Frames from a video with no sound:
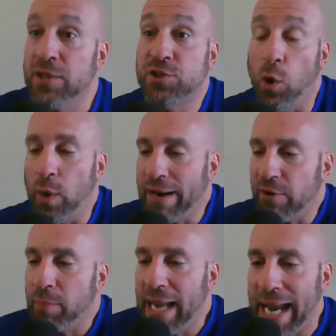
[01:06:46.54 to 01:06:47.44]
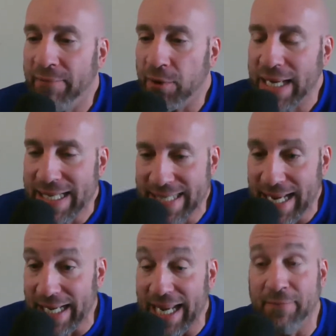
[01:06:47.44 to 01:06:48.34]
So whatever behavior he
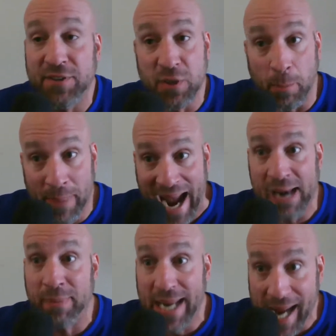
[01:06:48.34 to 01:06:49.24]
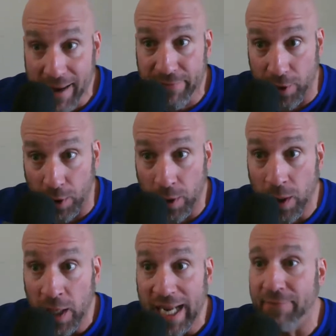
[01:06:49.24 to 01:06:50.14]
did, if it's a bad behavior,
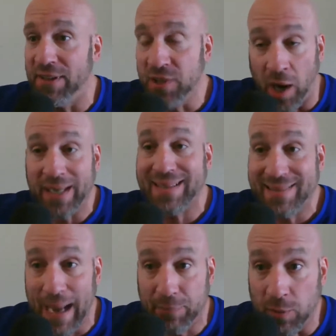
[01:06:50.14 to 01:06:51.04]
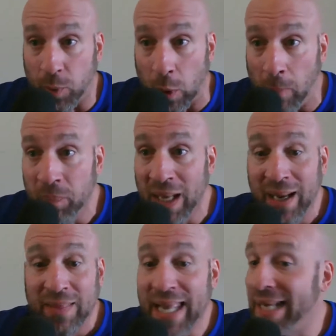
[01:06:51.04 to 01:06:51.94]
if it's unacceptable,
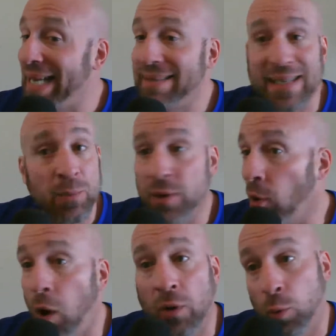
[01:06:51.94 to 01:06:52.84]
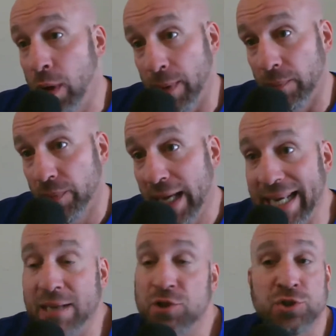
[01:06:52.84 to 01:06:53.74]
then he did it with all the women. He
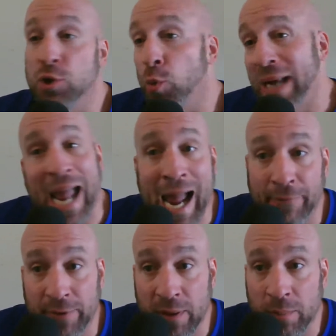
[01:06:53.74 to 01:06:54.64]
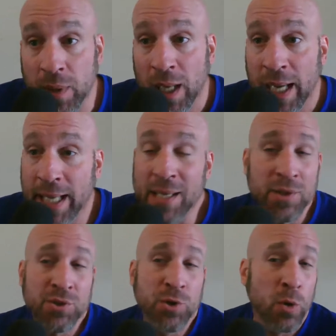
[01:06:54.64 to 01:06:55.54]
didn't just do it with half of them. He didn't
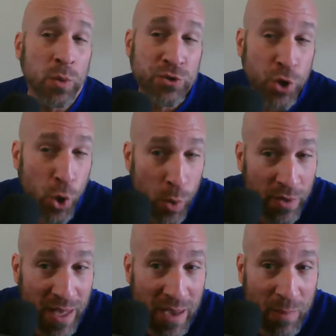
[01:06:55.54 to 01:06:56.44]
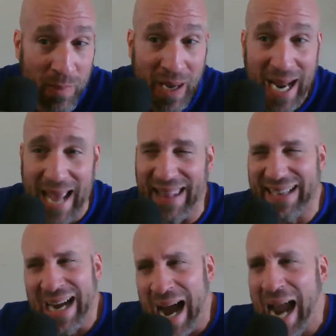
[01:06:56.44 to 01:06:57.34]
just do it with 2 of them and then
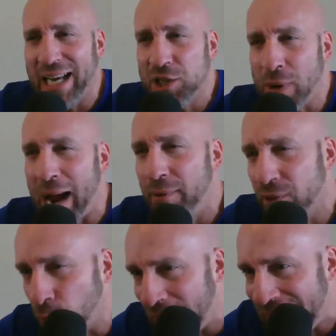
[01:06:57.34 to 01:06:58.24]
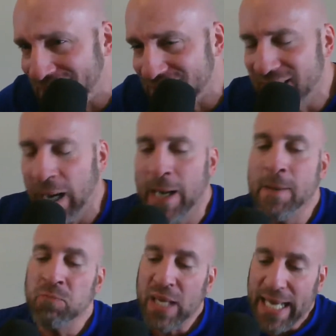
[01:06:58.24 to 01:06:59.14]
kind of try with the rest.
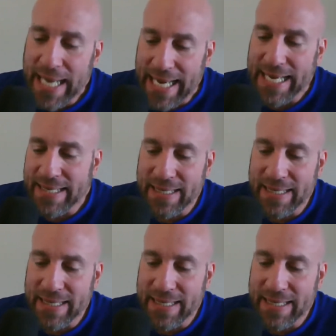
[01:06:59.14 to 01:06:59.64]
He did